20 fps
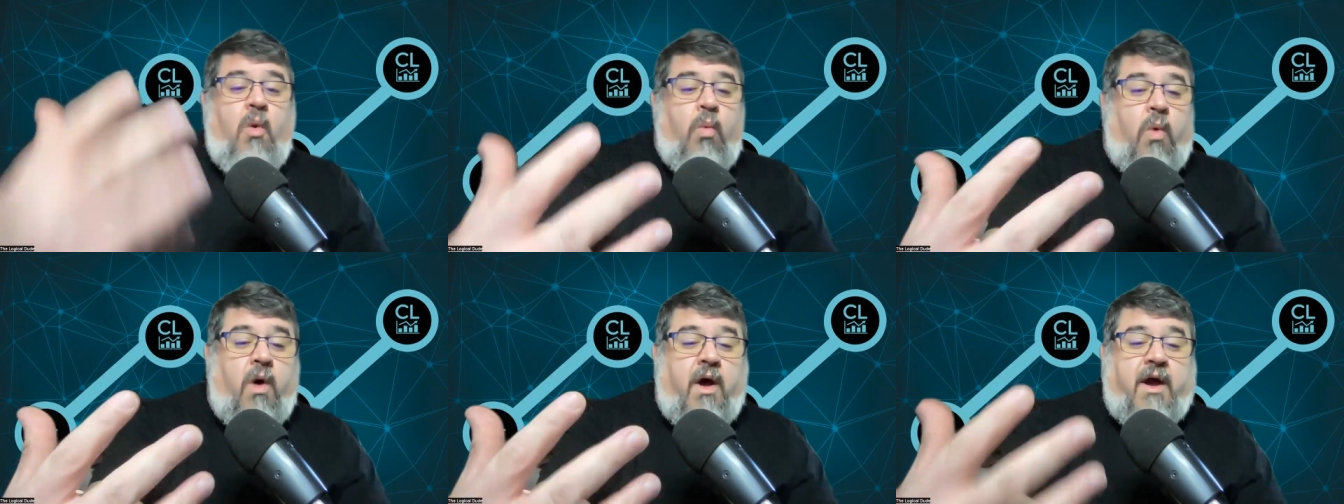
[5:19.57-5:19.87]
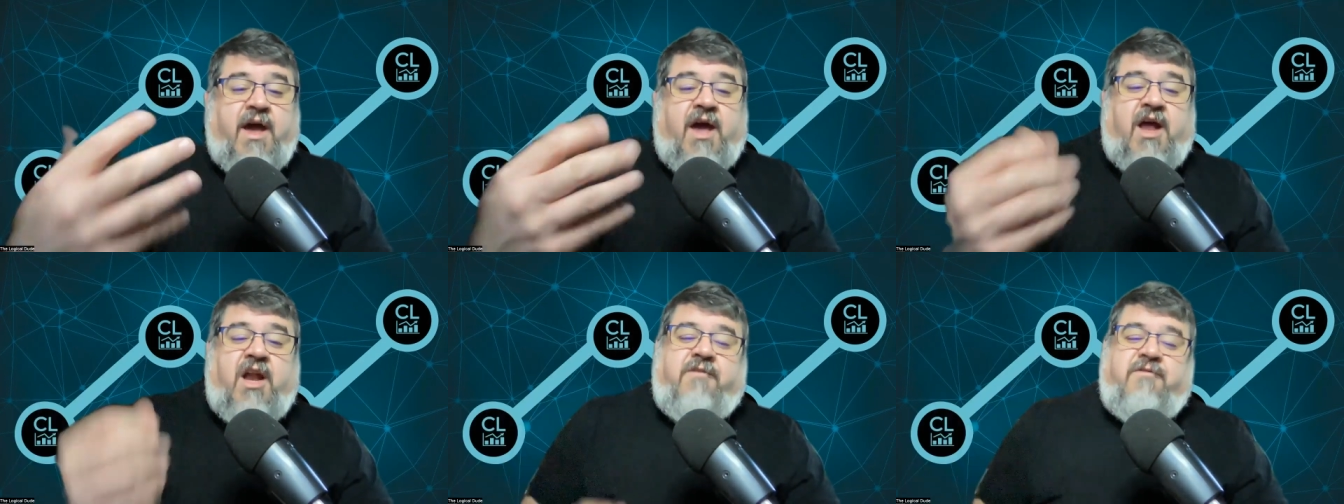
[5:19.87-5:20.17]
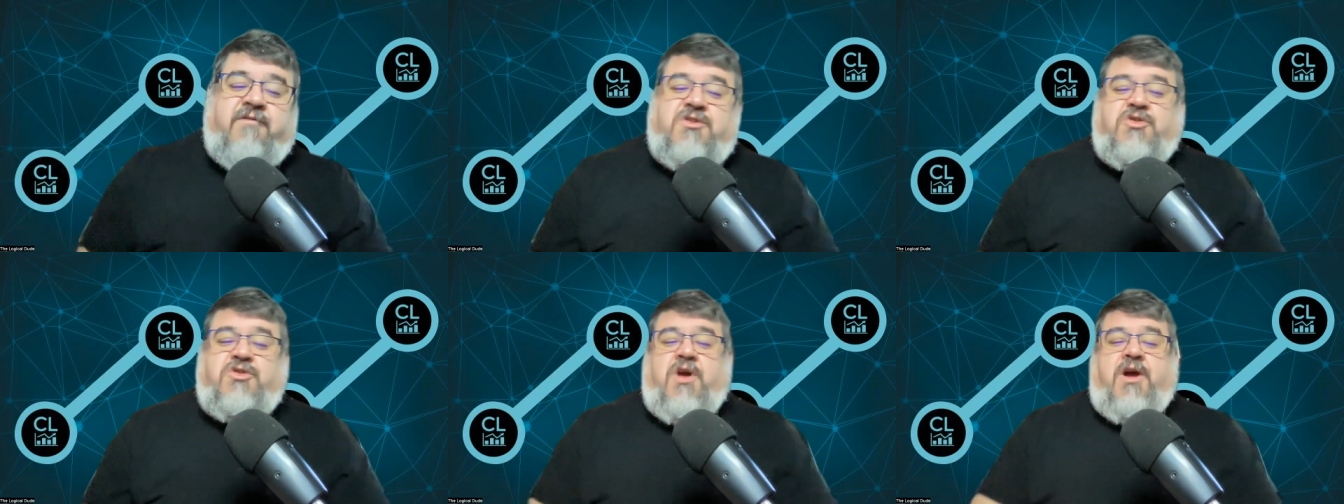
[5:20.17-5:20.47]
what kind
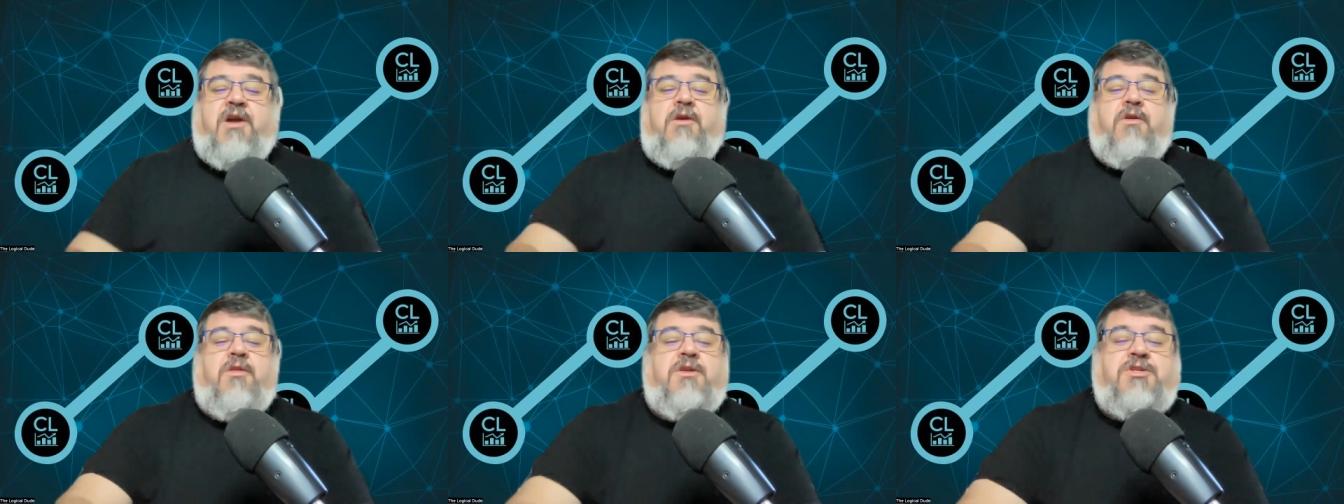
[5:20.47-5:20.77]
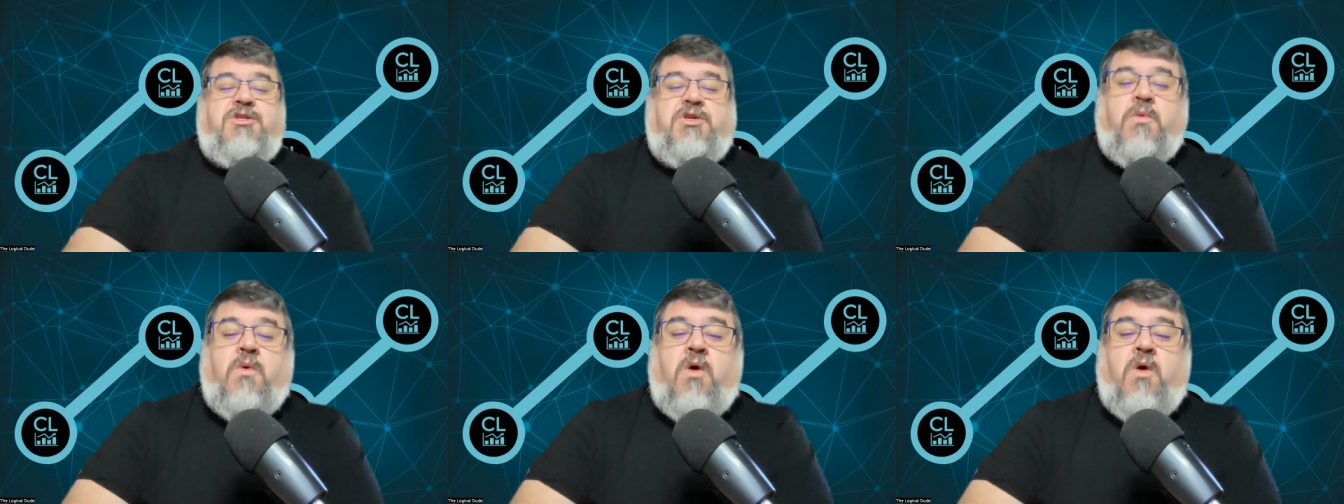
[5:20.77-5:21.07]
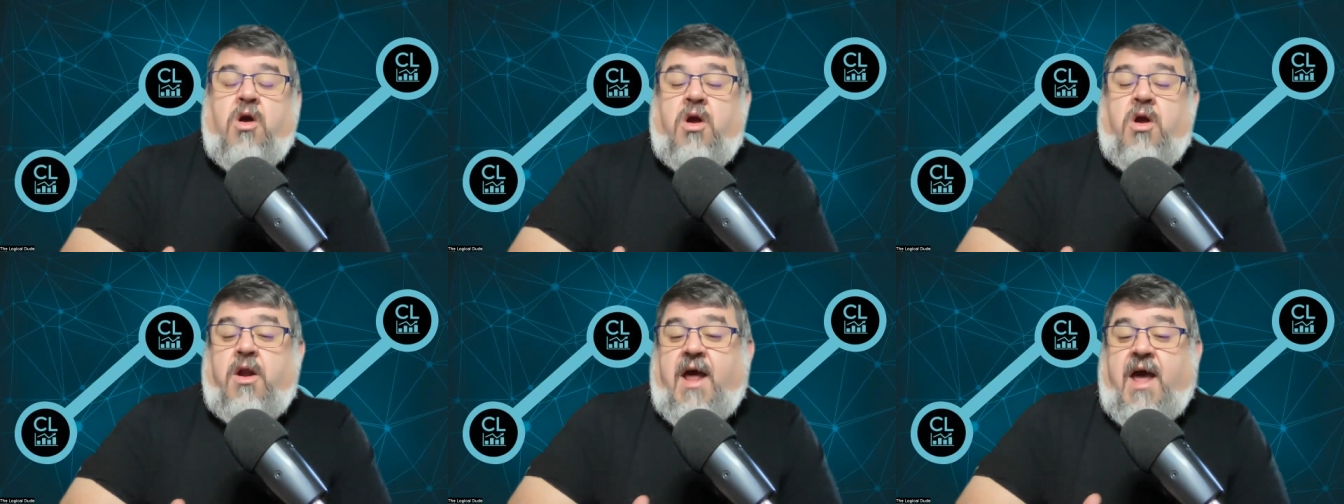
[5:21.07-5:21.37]
of a trader that you
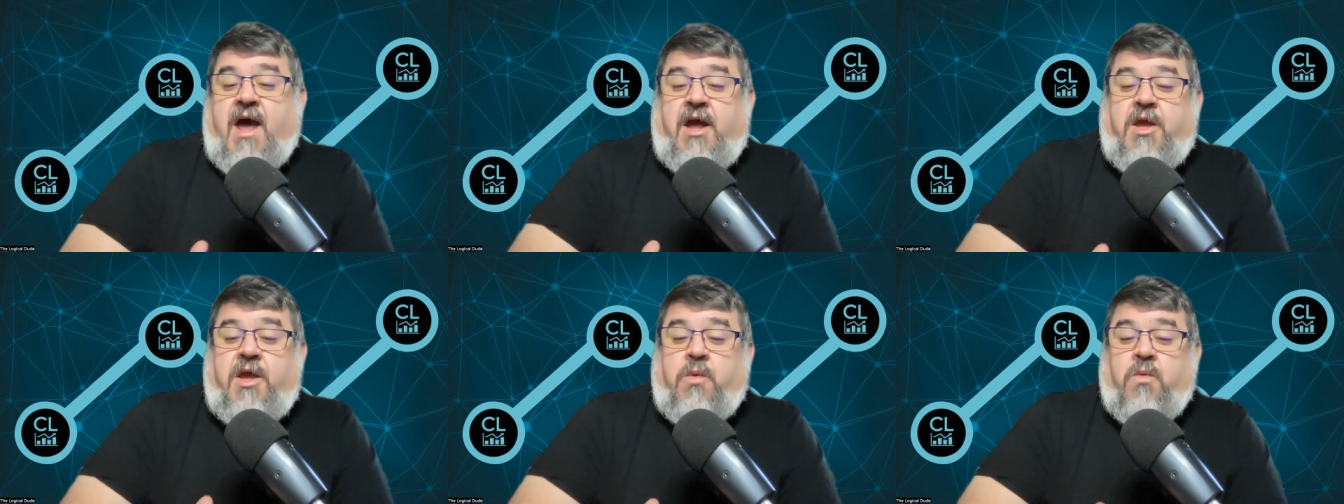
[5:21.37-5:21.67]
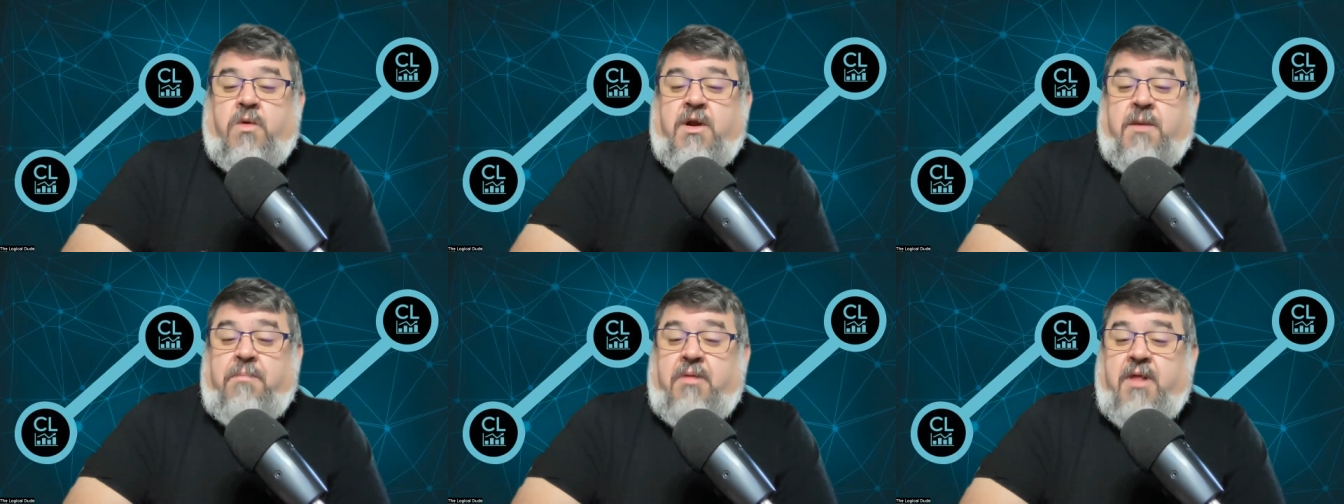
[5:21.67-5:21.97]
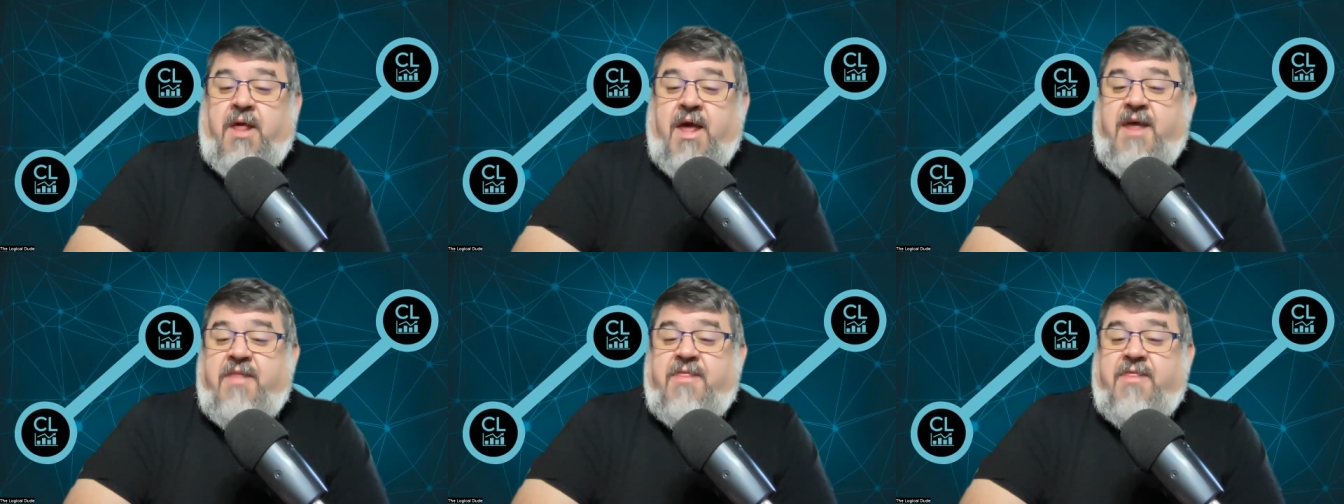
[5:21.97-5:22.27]
are and how you want to
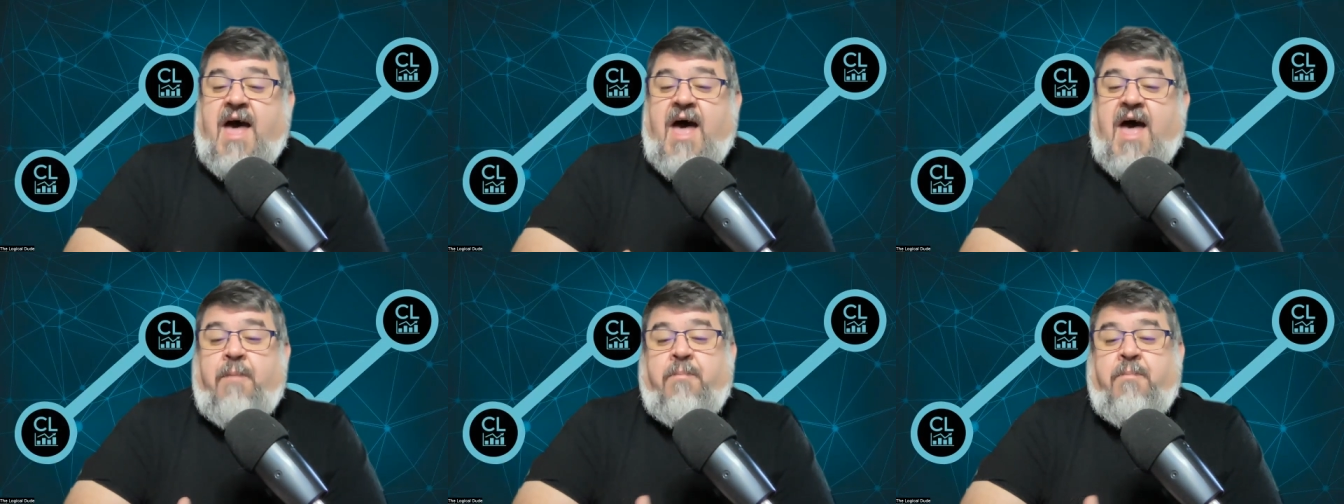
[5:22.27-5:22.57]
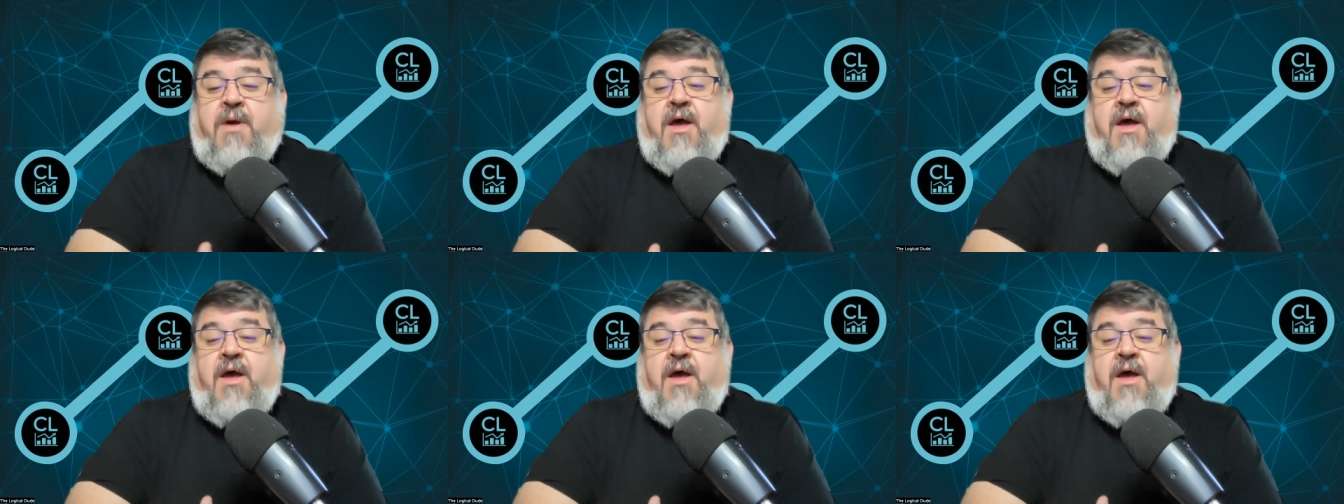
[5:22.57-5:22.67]
play that.